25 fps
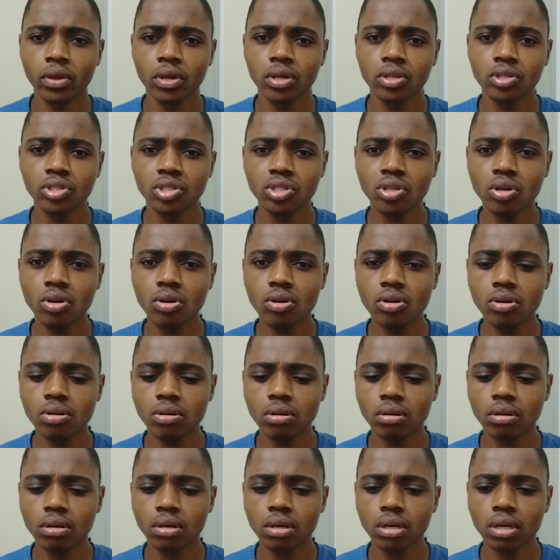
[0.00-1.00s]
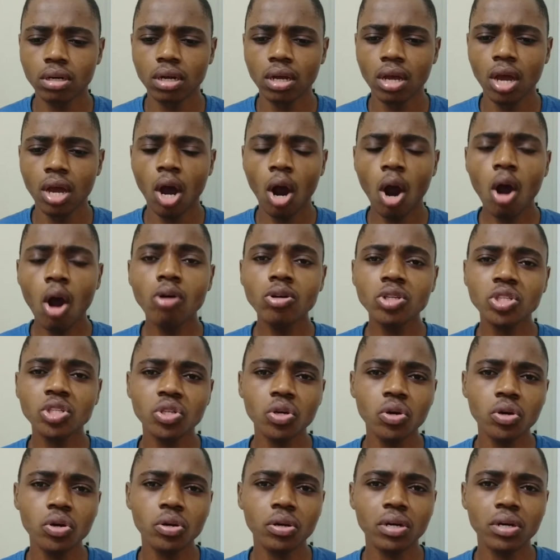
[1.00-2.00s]
so
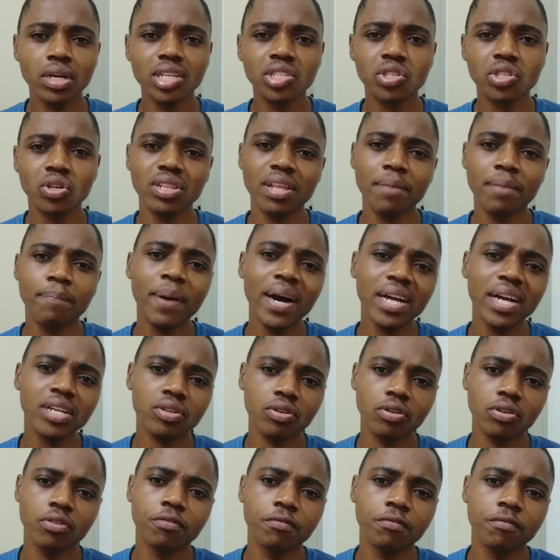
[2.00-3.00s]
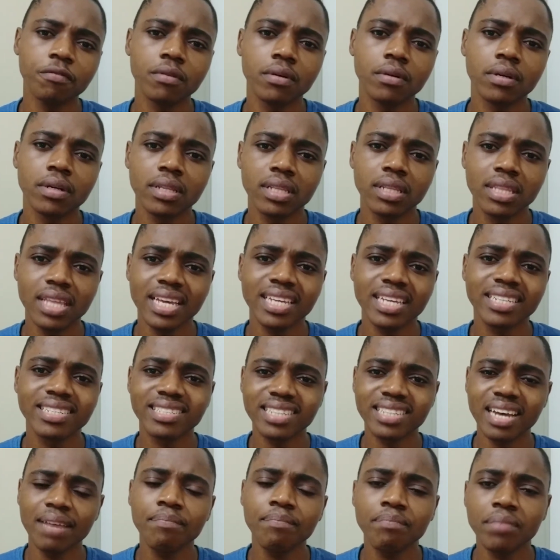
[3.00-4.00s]
also it's on the part of the
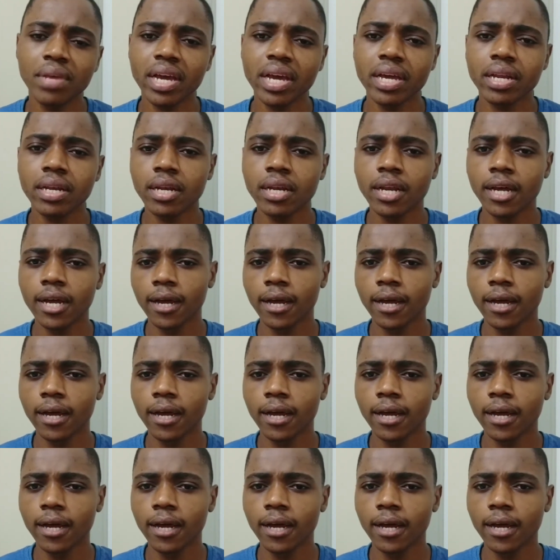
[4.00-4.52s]
Zambian